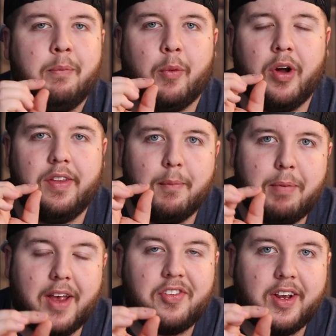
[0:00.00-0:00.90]
But one of the
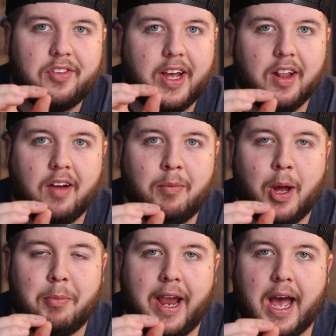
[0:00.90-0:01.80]
best things I love
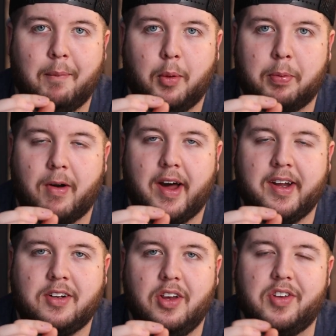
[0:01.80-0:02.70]
about my Apple
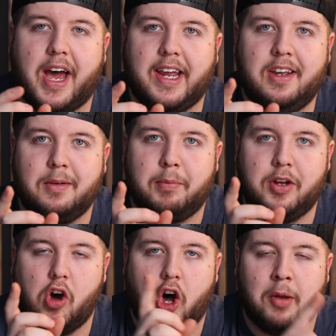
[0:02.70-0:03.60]
product is I can
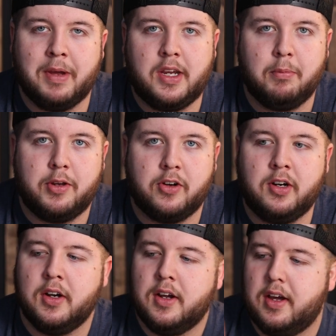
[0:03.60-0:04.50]
be on my
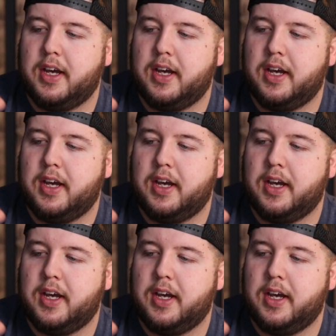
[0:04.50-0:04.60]
computer,